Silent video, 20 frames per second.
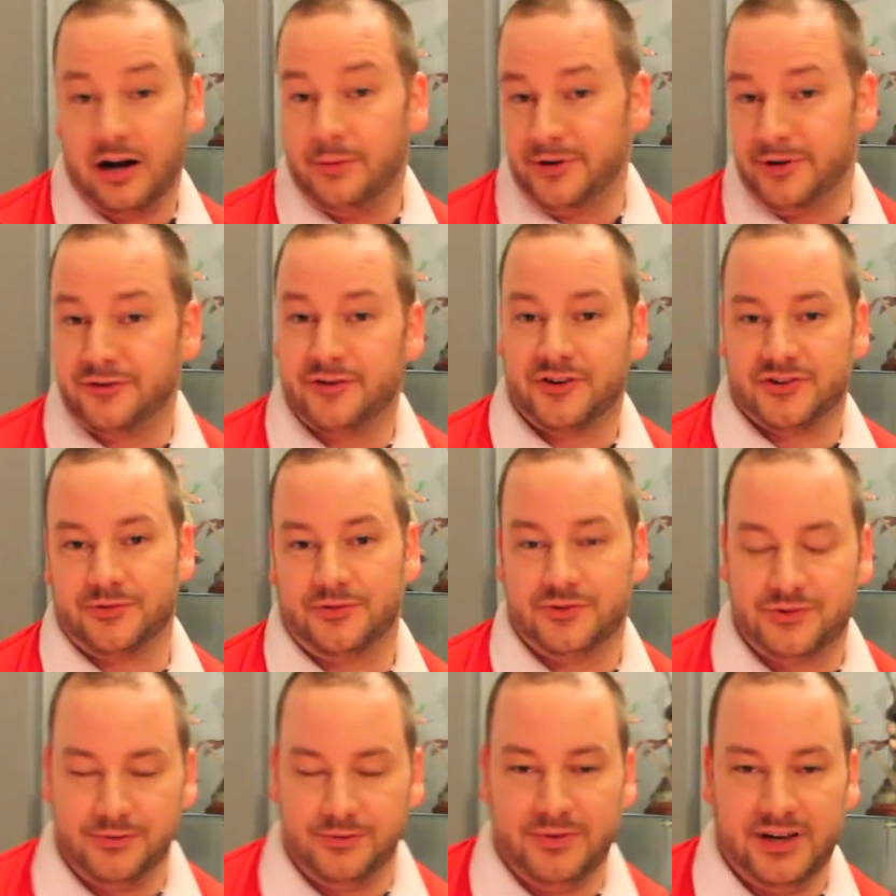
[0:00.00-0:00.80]
be the first one
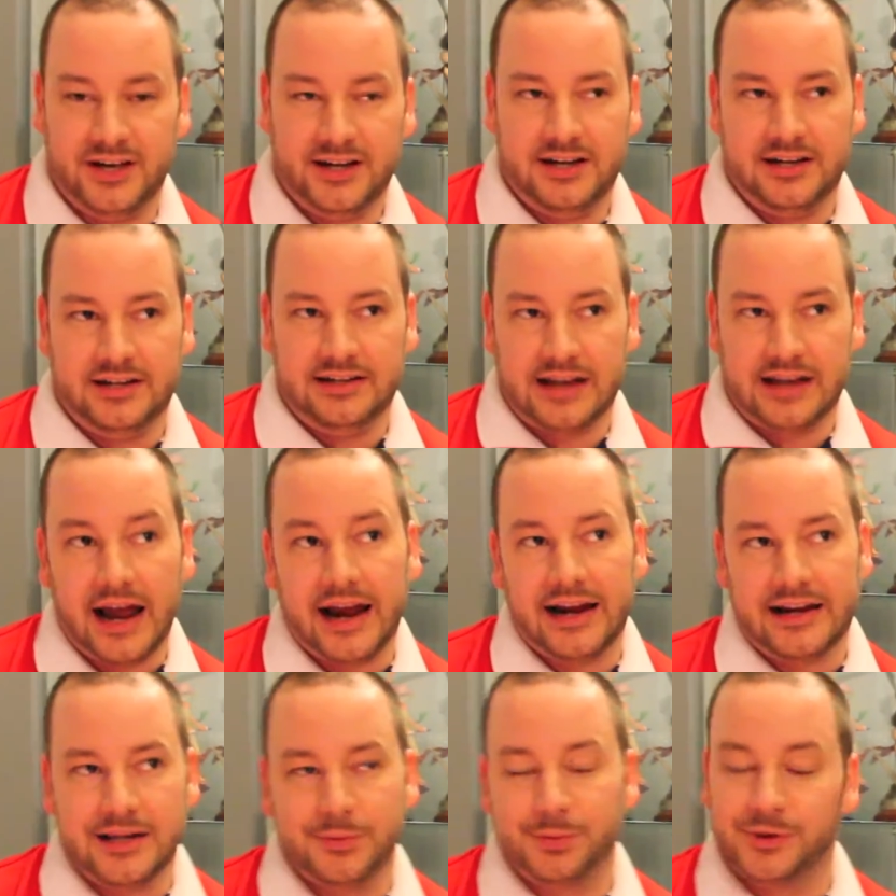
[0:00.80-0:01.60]
to admit
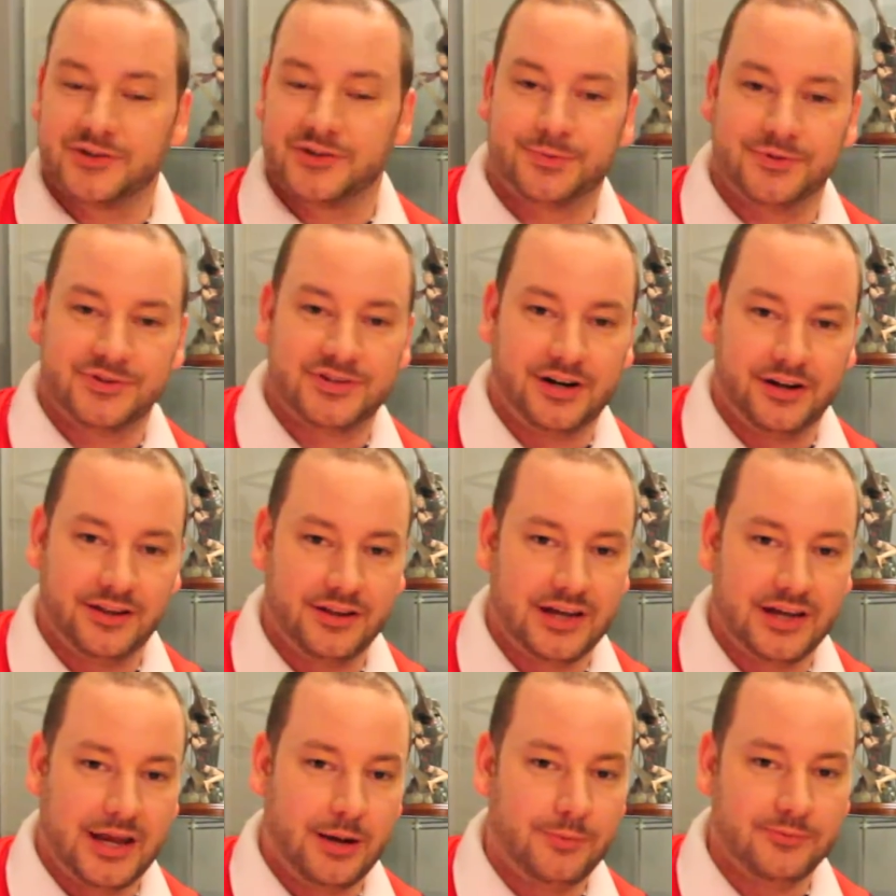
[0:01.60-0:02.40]
90+% of the
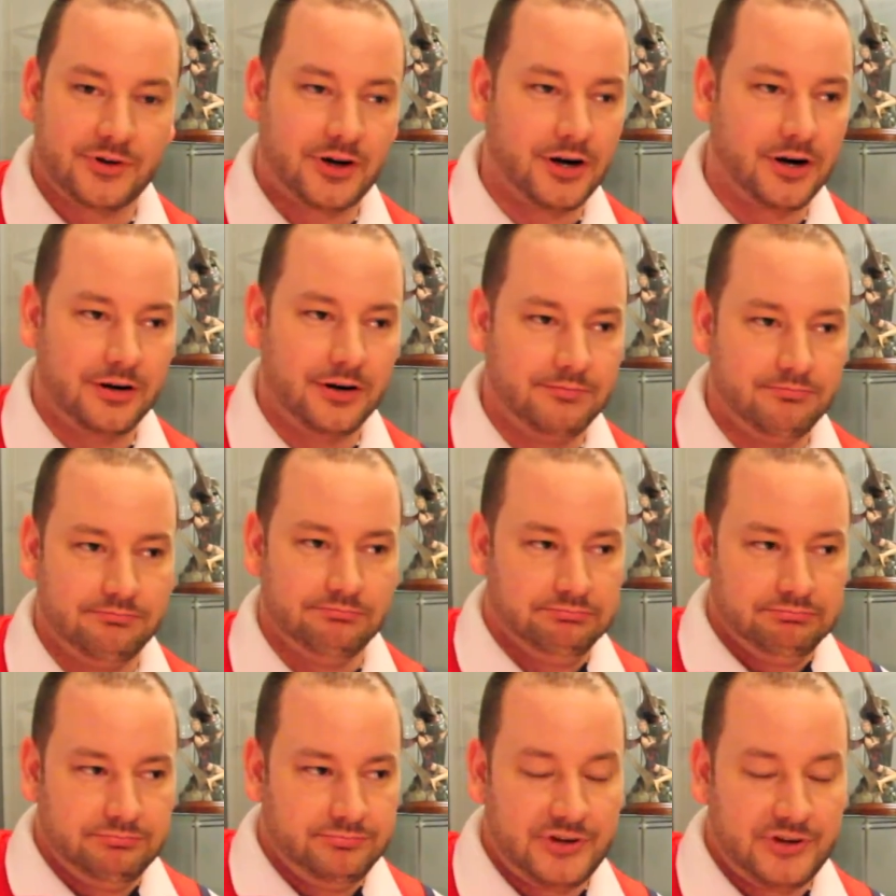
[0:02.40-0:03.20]
games are
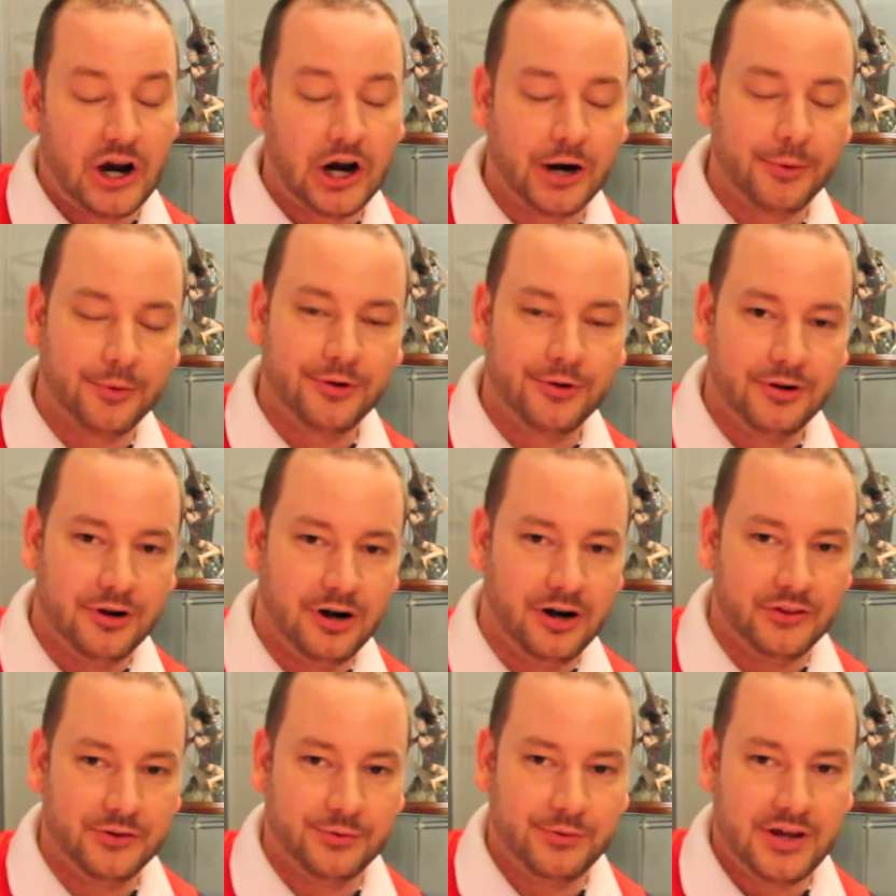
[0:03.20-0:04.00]
terrible
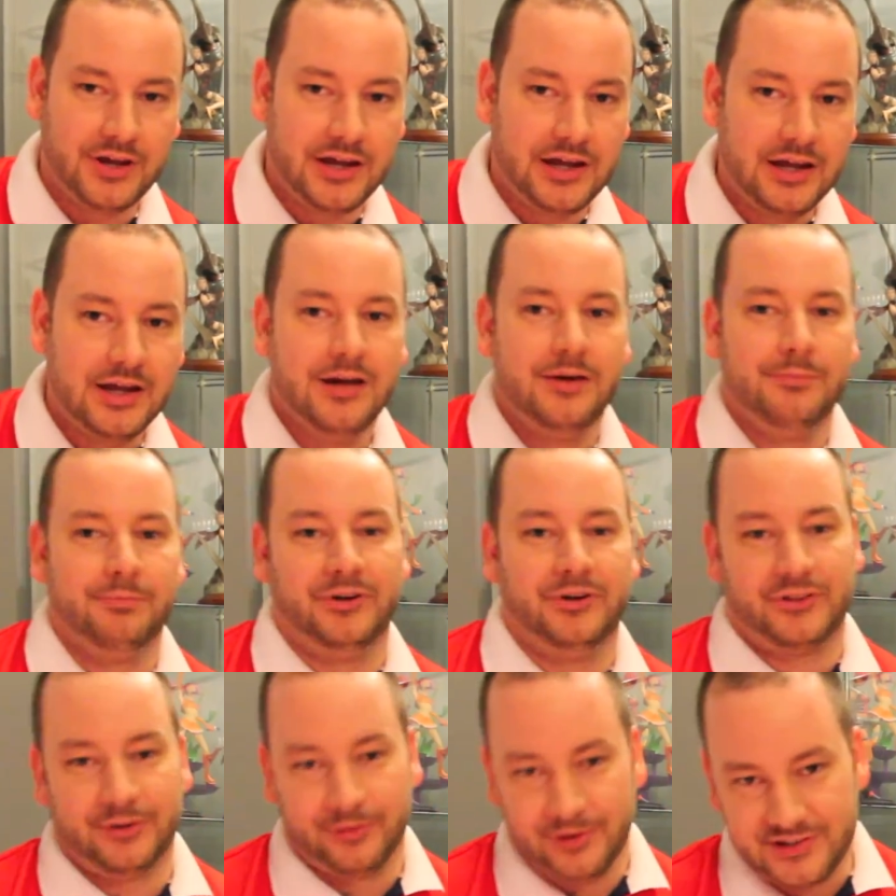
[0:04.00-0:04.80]
on the Wii,
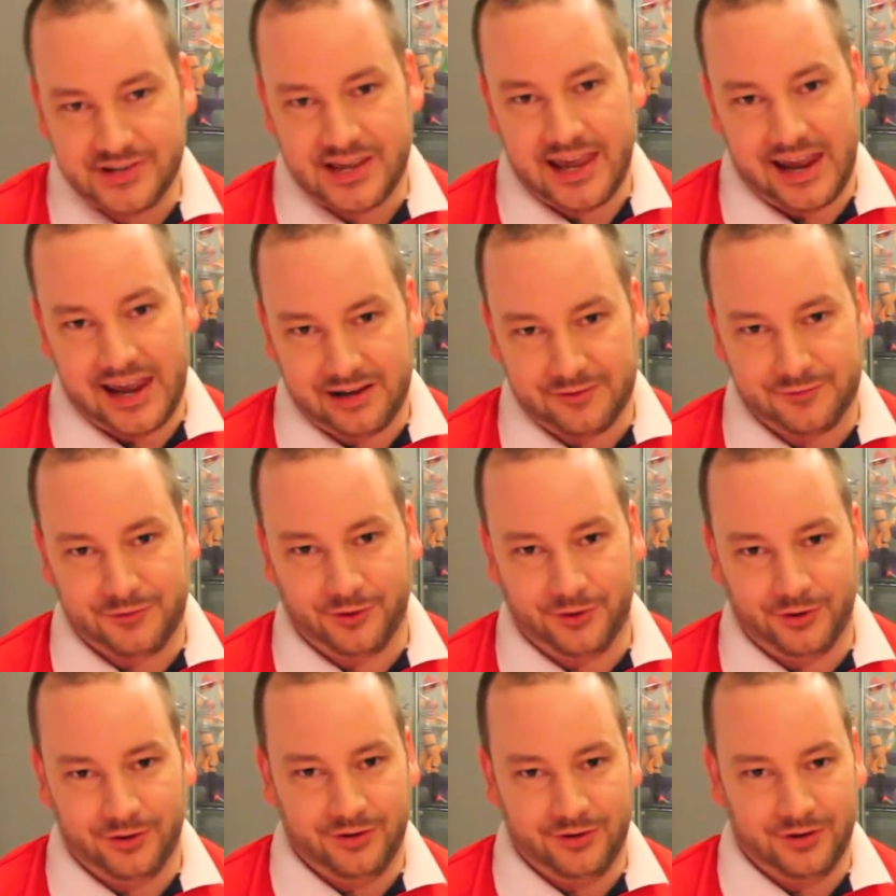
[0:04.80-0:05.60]
but there is a
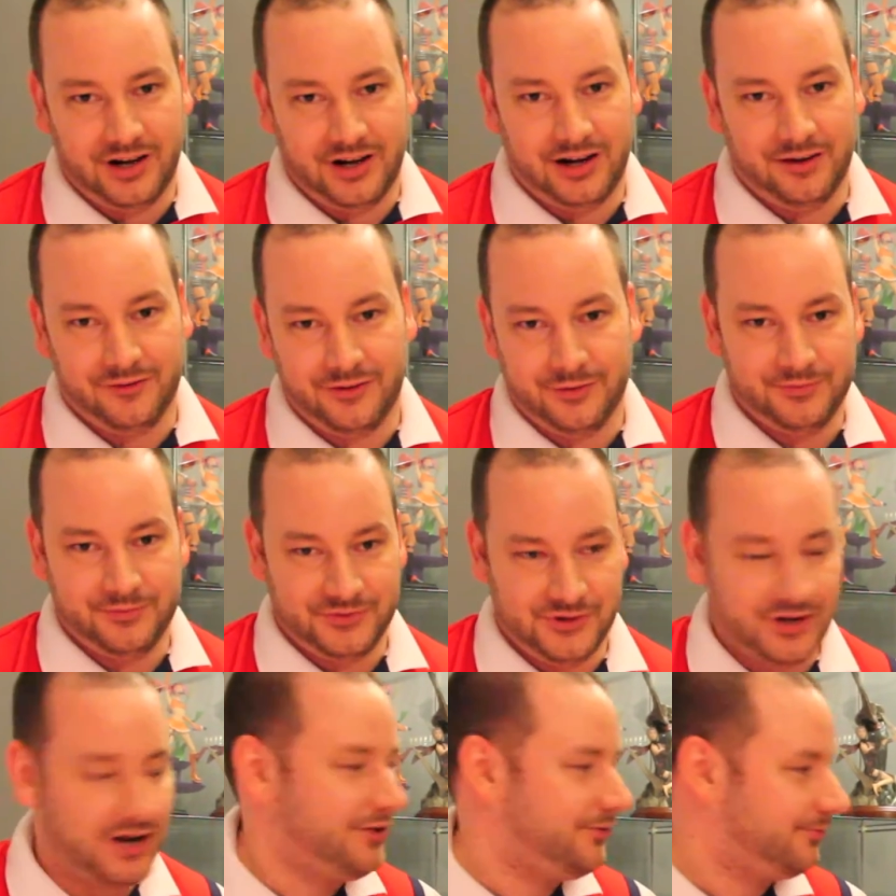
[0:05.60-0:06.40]
handful of them
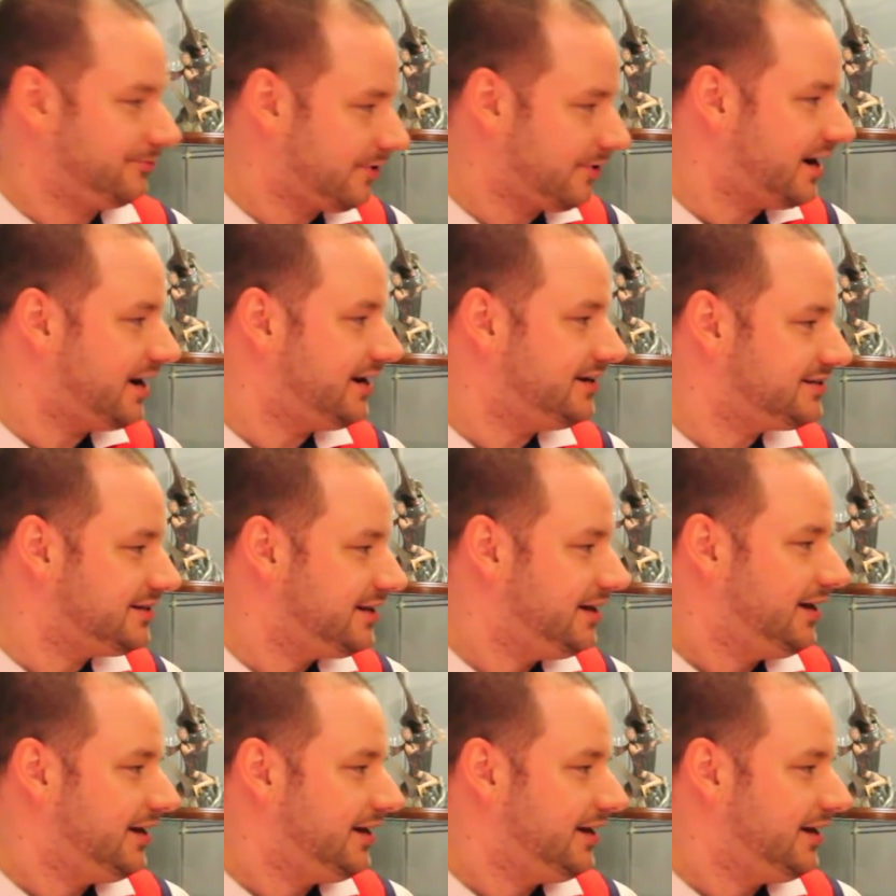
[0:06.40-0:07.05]
done right.